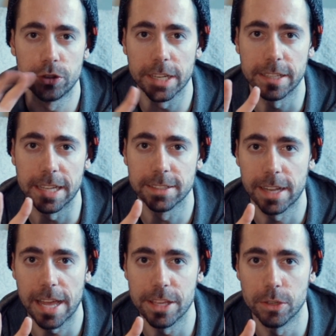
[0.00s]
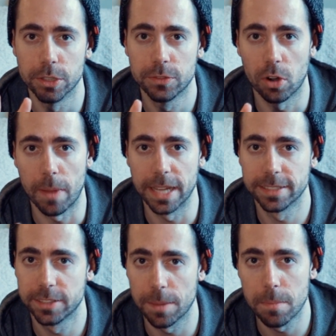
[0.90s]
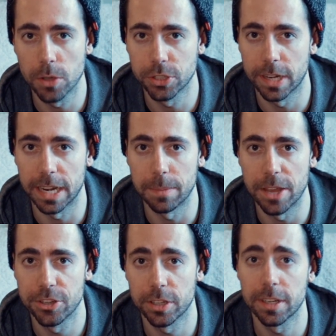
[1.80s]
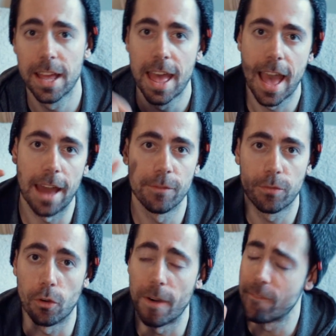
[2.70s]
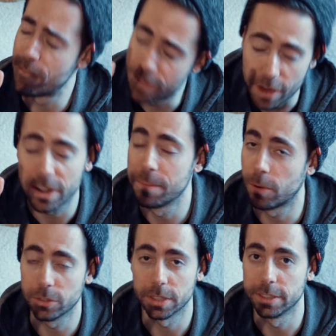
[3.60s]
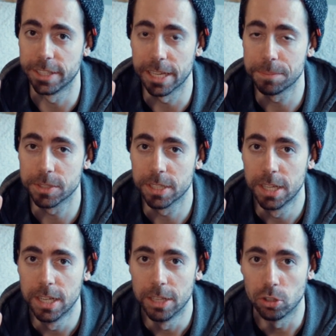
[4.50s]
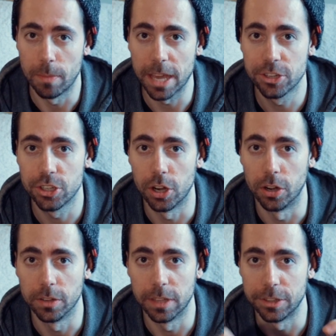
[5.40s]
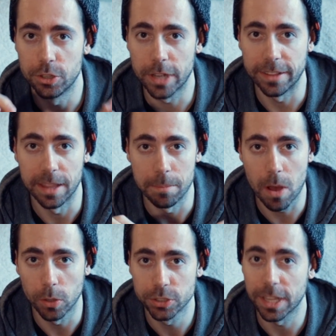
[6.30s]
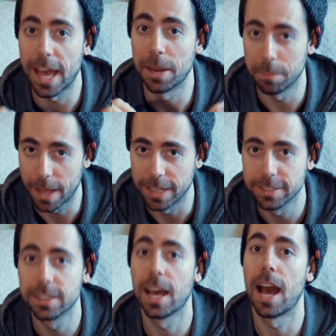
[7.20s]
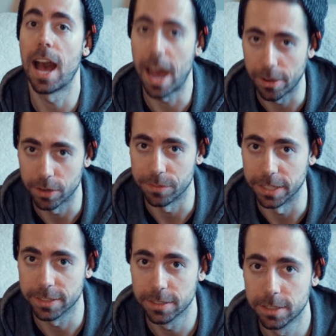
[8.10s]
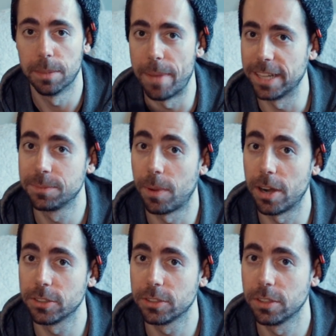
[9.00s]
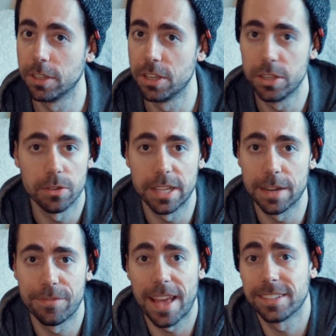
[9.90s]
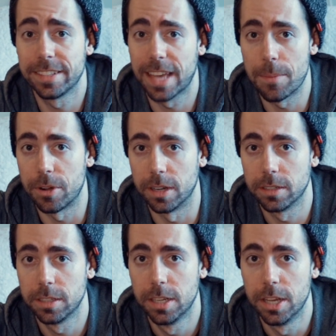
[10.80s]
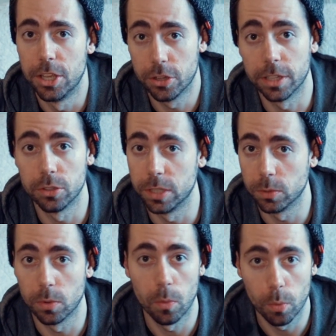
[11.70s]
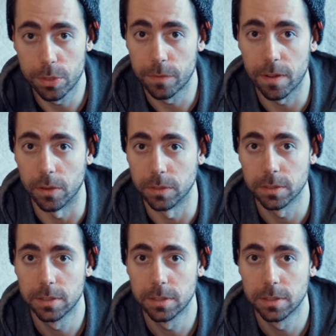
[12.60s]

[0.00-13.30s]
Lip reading: techniques that I use for my stop motion animation and 4 very important tips to make sure that you get the most and best out of it. The best part? You don't need a fancy camera. You can do it with your phone.